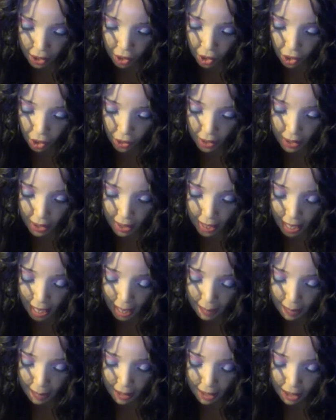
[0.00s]
All
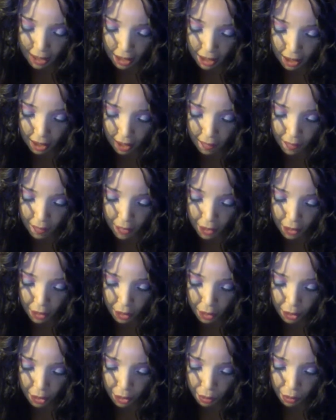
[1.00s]
inhabitants of the
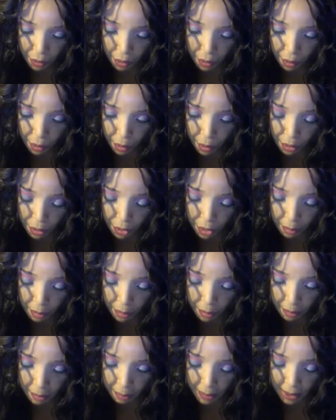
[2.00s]
earth will
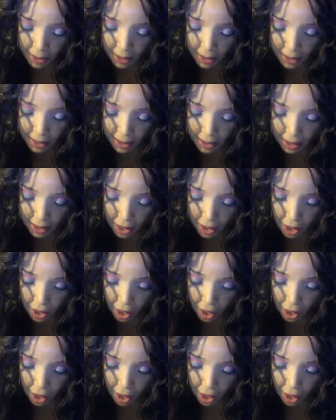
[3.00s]
worship the beast,